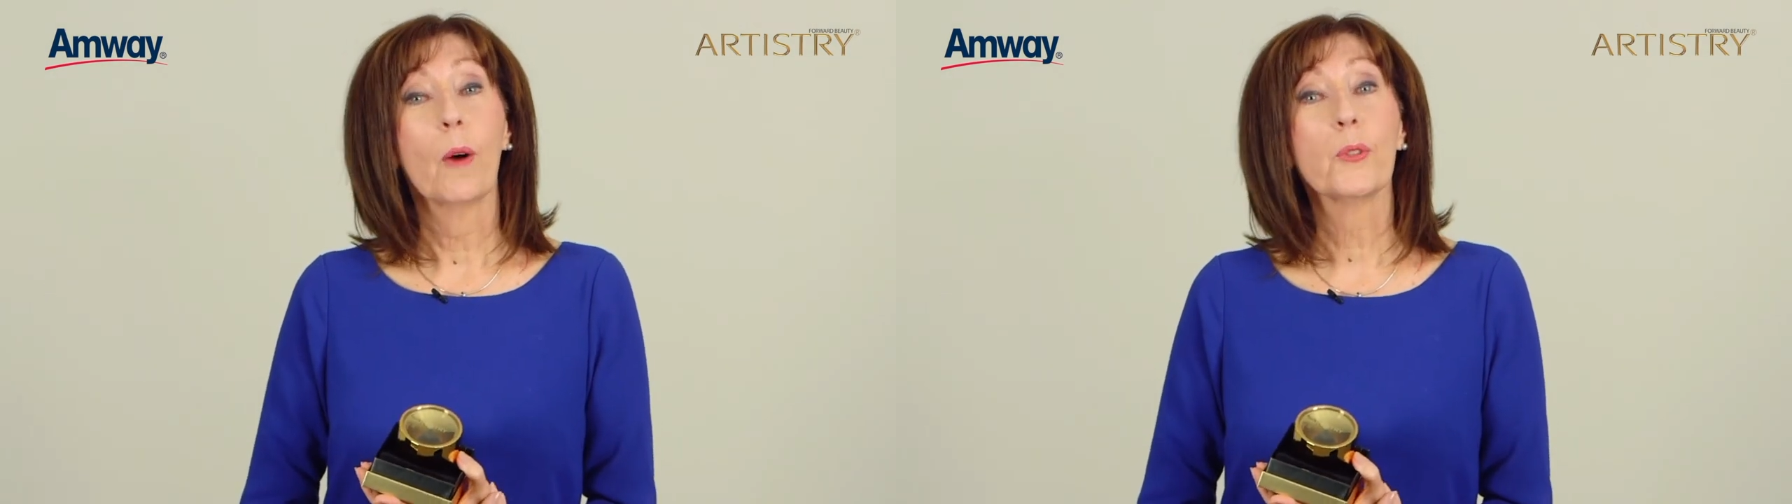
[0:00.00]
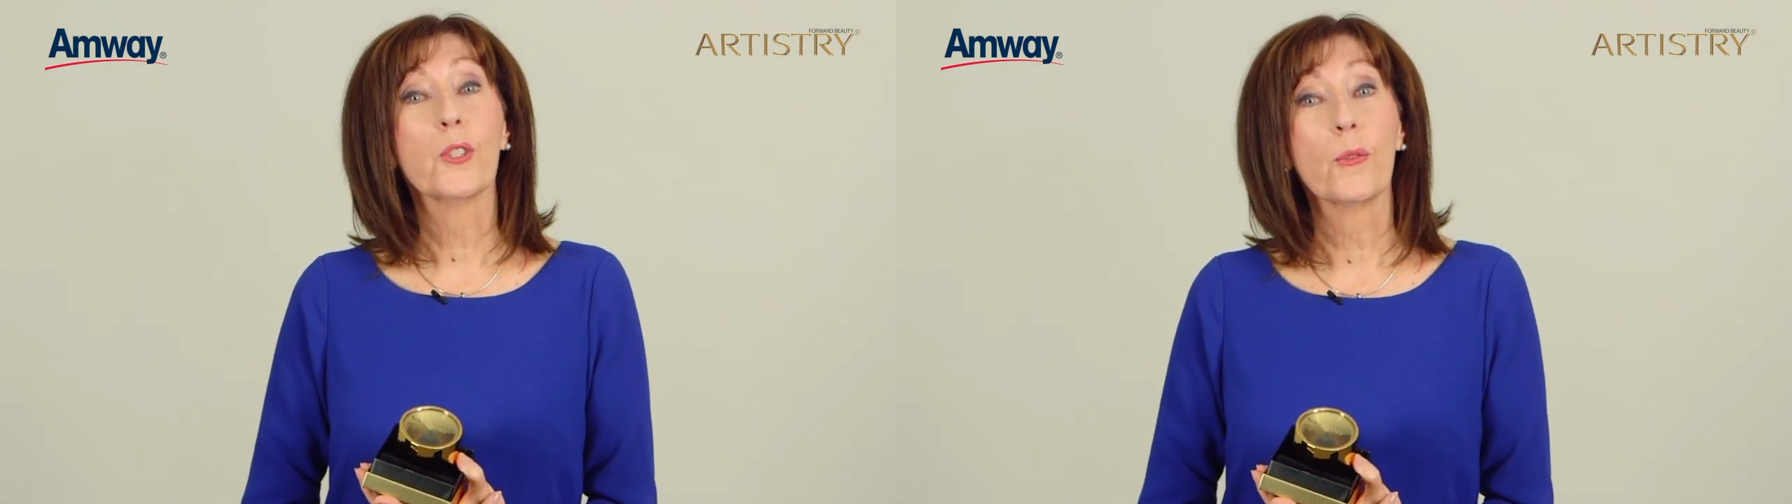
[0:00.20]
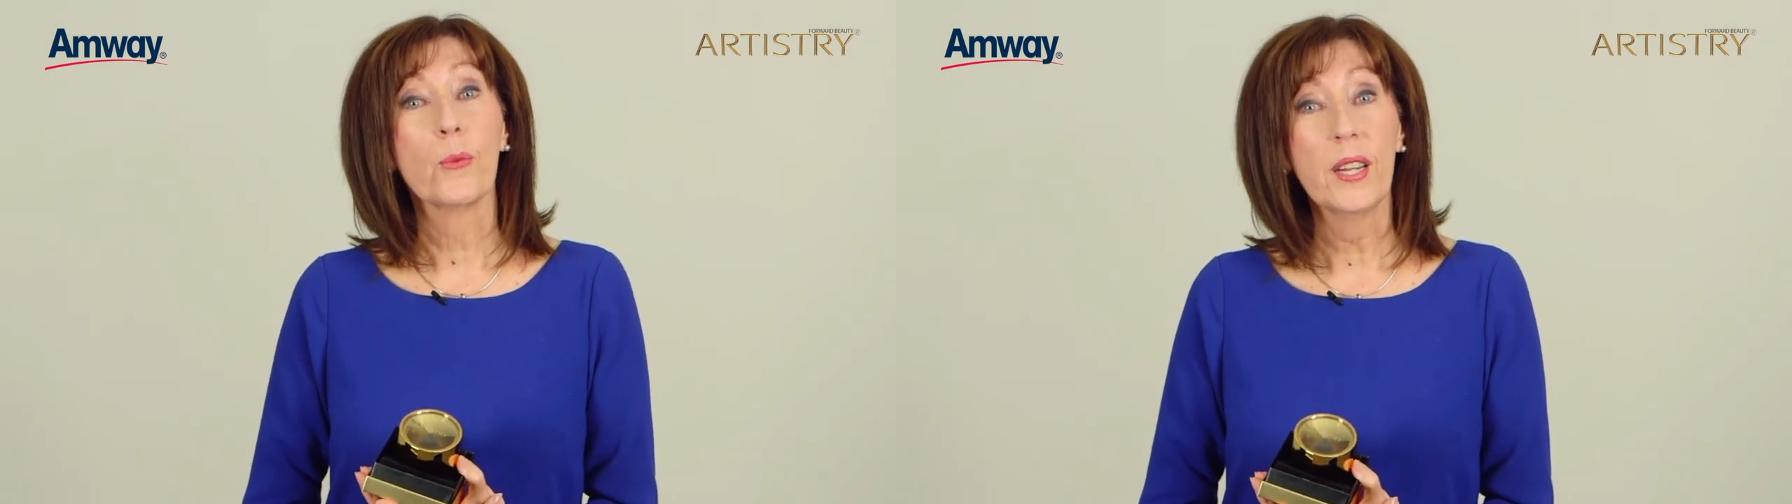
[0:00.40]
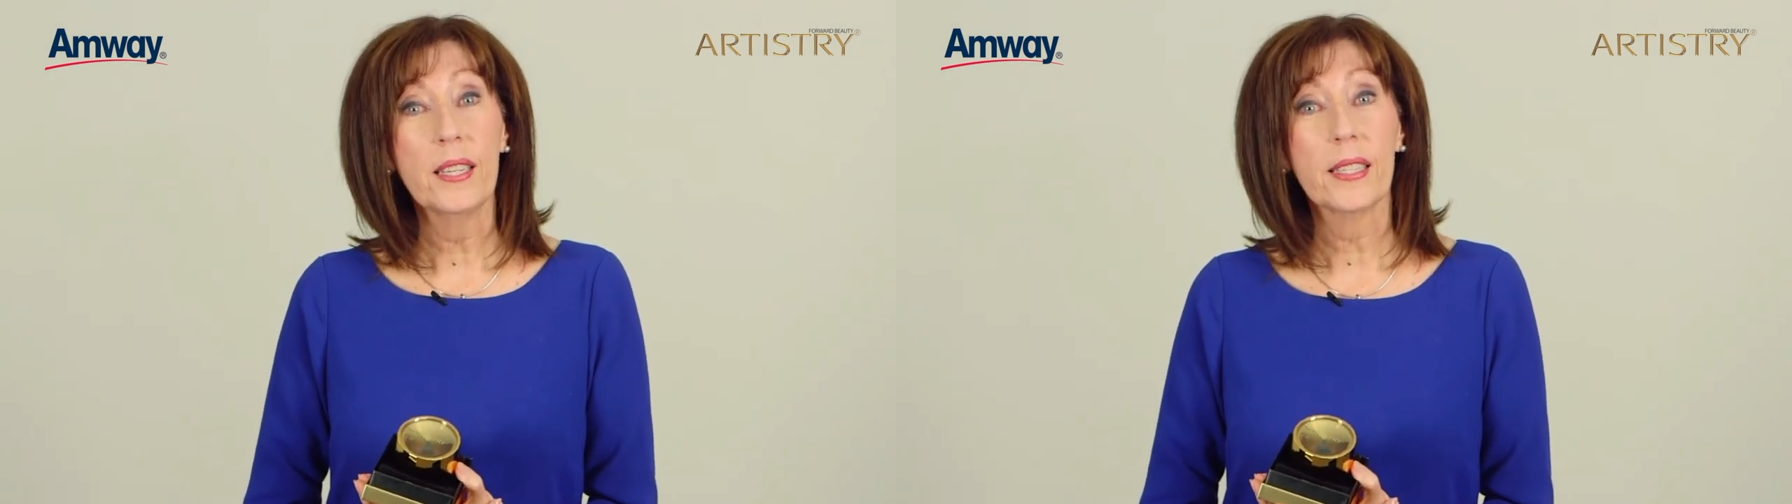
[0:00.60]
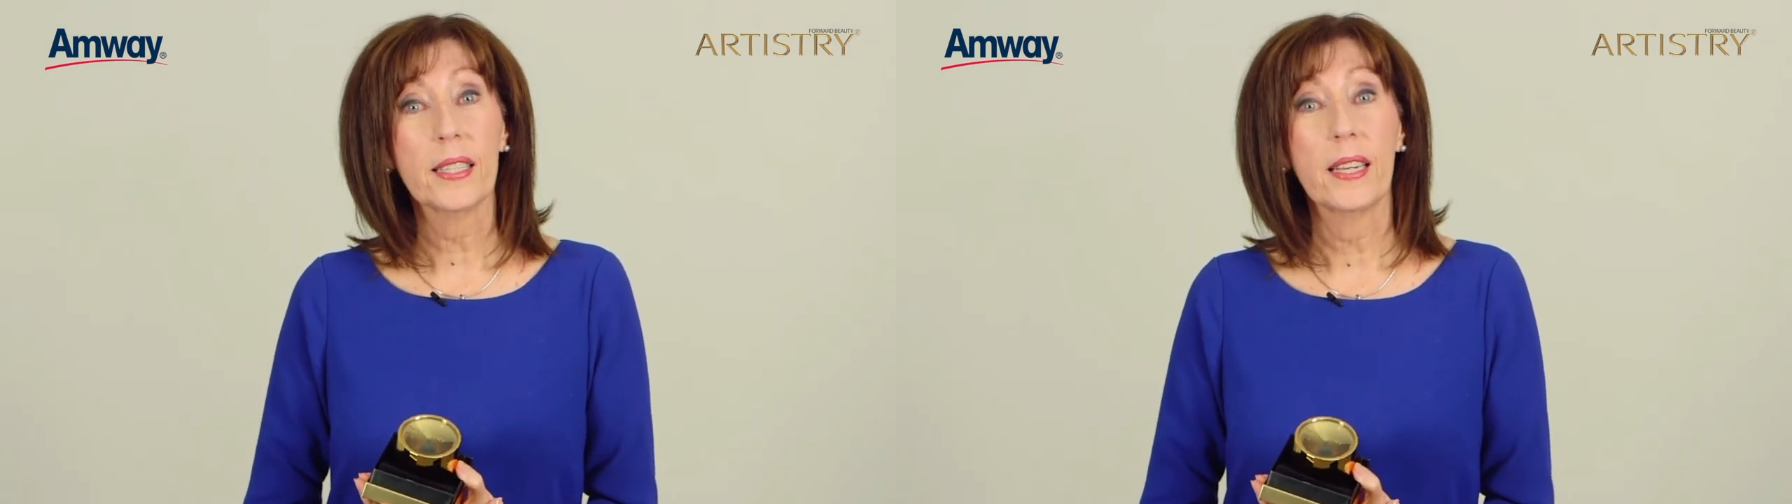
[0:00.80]
helps to
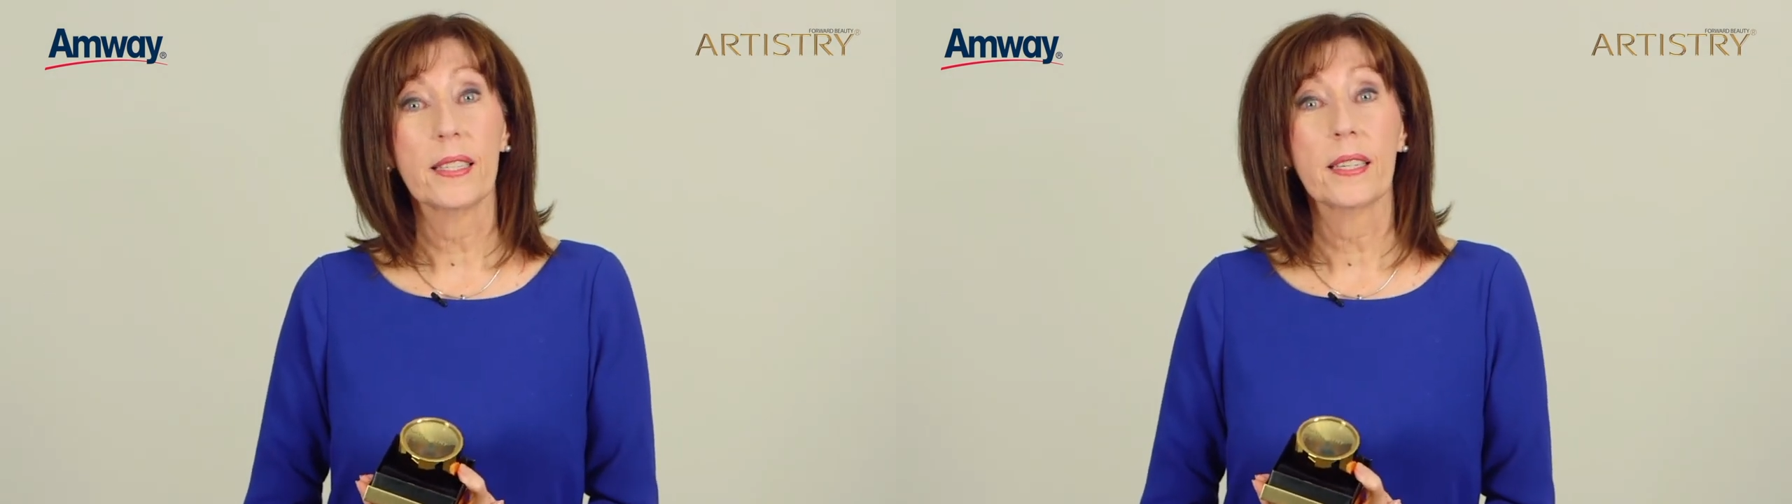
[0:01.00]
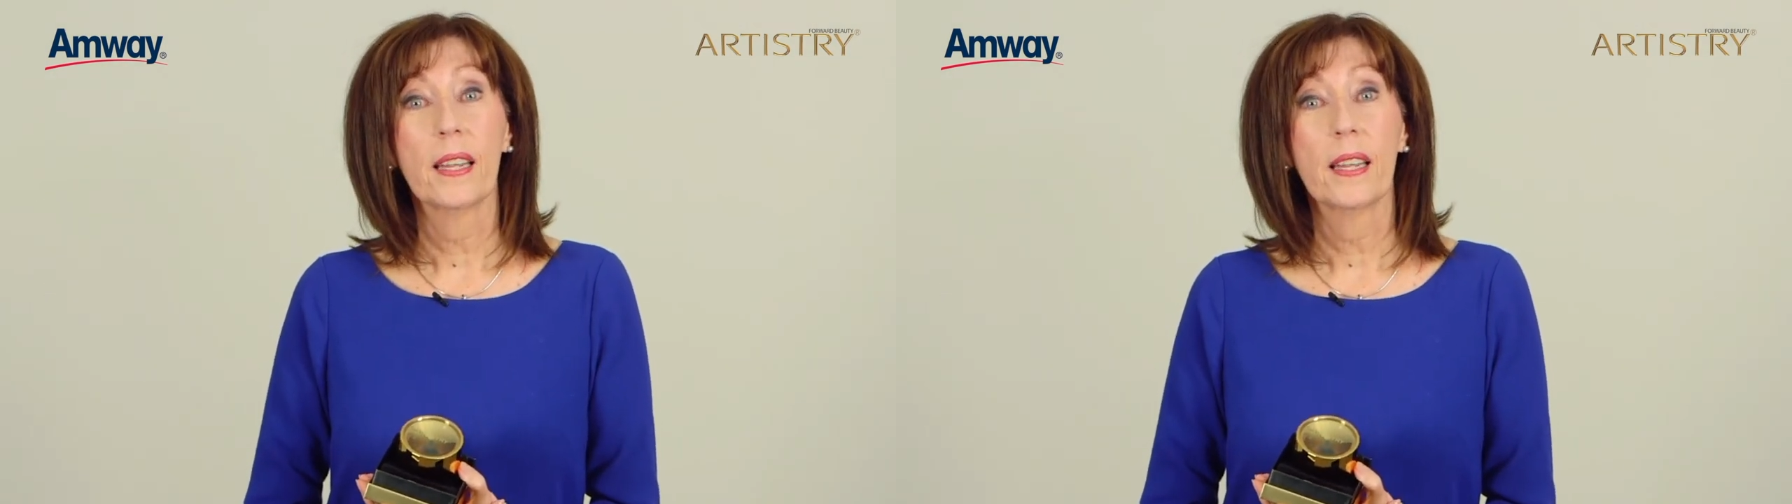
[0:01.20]
reset